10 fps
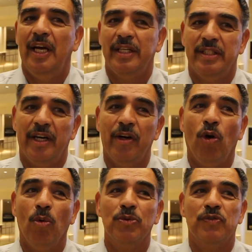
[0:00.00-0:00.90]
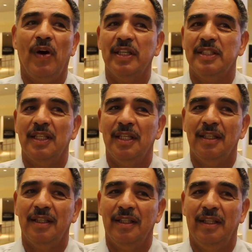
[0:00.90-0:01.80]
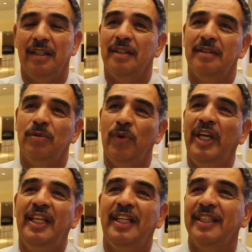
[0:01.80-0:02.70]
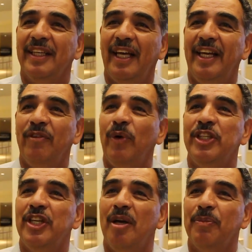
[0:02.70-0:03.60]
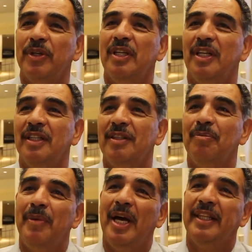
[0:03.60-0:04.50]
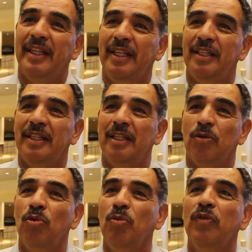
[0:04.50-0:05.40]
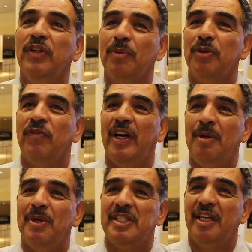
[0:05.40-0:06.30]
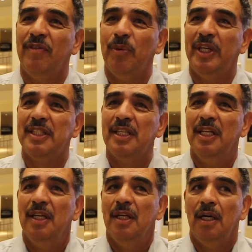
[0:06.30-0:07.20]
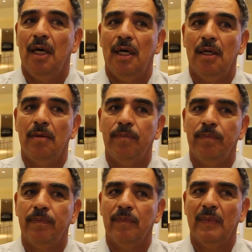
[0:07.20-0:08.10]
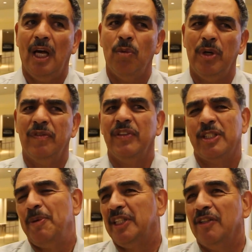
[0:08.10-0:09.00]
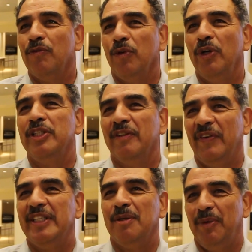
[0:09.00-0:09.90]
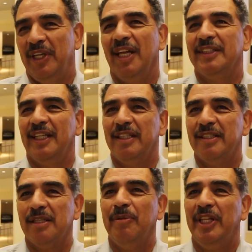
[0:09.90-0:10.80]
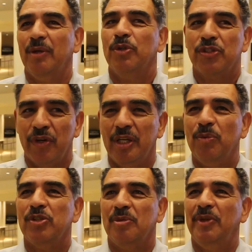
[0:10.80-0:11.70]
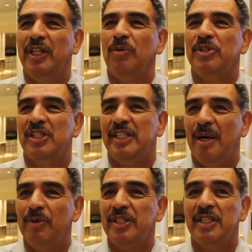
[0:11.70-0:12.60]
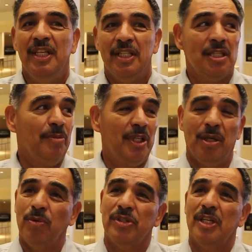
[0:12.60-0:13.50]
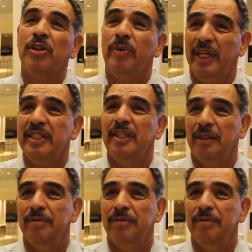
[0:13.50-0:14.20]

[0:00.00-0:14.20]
As Larry Holmes fought uh, the reigning light heavyweight champion uh, back then, who moved up to fight him as a heavyweight, uh, I would have expected Floyd to fight somebody like that. Somebody that was credible, somebody that was established, somebody that was a threat.